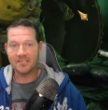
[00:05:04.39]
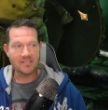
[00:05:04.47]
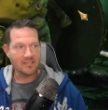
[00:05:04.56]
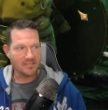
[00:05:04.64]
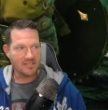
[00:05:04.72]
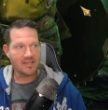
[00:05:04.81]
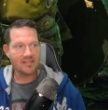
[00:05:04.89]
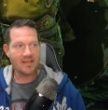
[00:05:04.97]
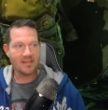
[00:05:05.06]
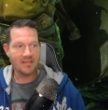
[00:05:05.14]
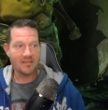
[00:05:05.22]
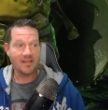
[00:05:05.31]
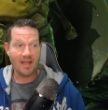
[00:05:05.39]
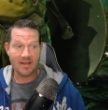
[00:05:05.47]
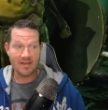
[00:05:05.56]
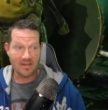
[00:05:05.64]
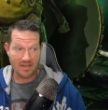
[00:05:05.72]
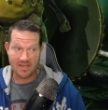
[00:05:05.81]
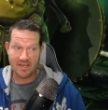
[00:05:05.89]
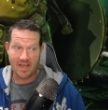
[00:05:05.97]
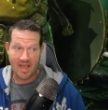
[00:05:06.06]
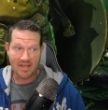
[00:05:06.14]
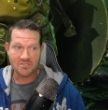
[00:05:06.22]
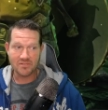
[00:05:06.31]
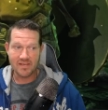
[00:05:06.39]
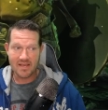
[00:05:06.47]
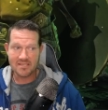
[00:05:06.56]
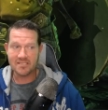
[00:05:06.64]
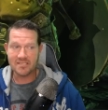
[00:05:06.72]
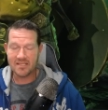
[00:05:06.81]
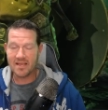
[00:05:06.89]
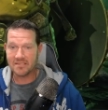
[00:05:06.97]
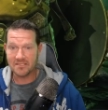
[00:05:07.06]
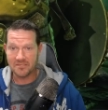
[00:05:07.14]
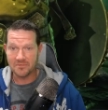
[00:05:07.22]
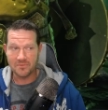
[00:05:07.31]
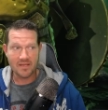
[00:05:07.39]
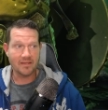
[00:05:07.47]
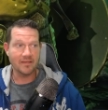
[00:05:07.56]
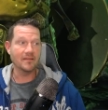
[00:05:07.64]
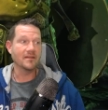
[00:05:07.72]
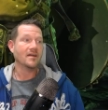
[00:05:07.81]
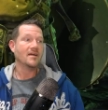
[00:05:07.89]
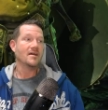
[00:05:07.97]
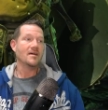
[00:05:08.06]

He's going to take that hit, and he actually has the stats to take it.